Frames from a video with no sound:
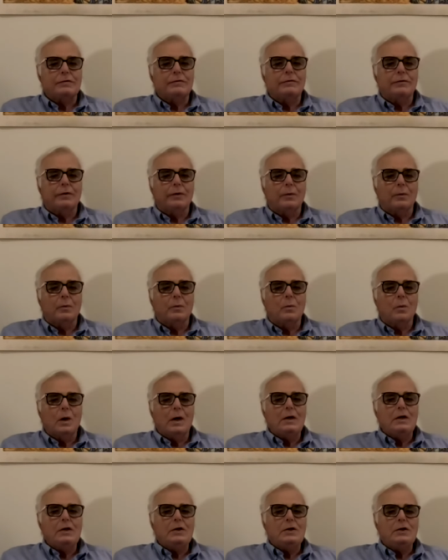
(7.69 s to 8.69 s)
for the
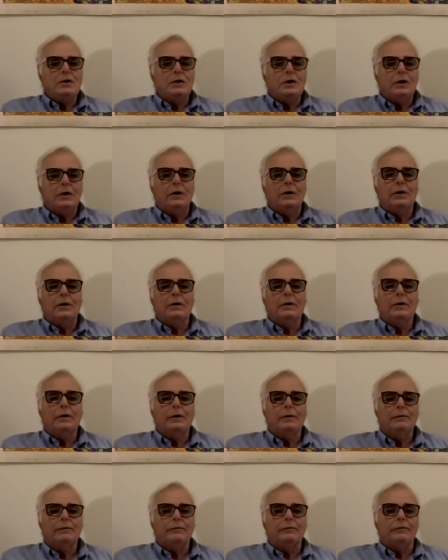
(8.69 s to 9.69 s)
one year
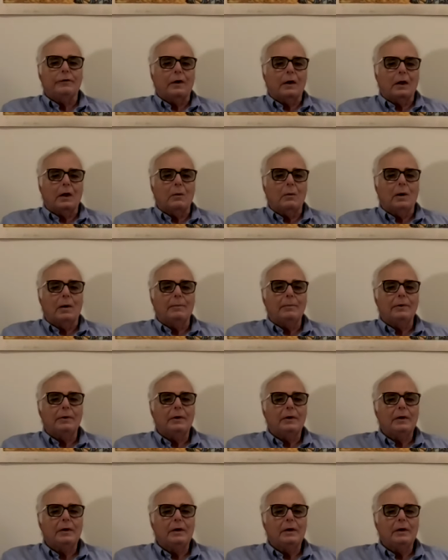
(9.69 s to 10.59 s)
follow up